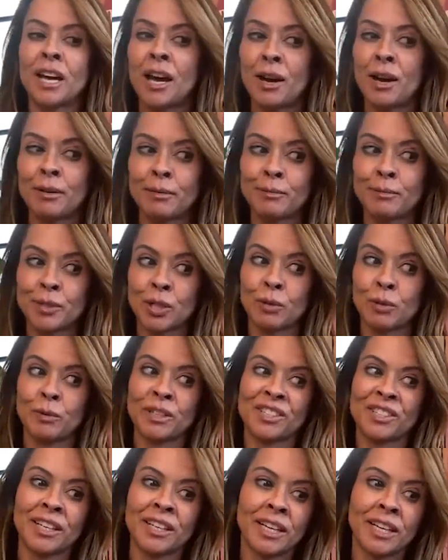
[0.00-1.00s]

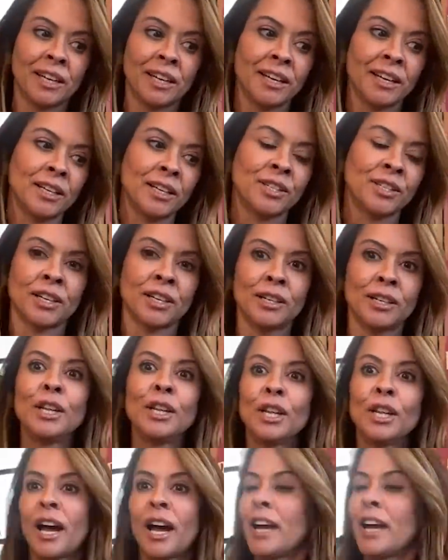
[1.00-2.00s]
Once again, I
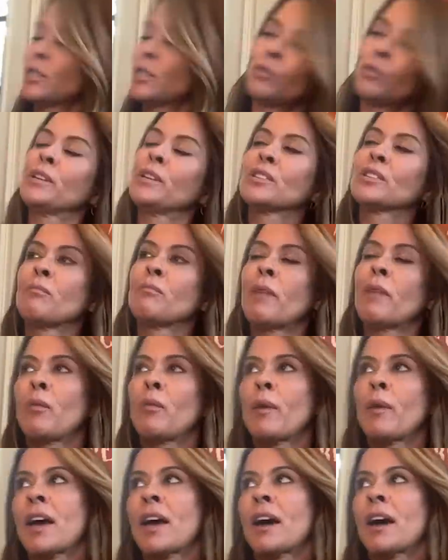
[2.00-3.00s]
had to weasel my
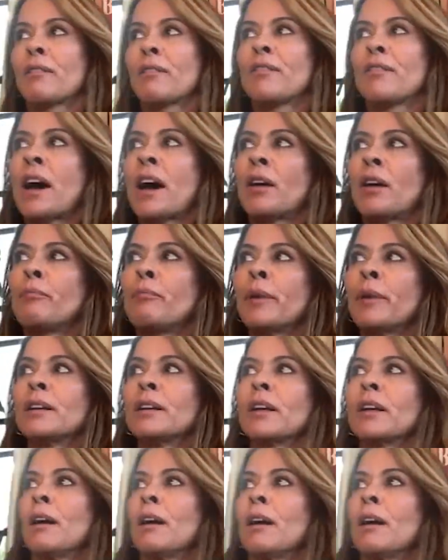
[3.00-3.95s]
way out of that. But,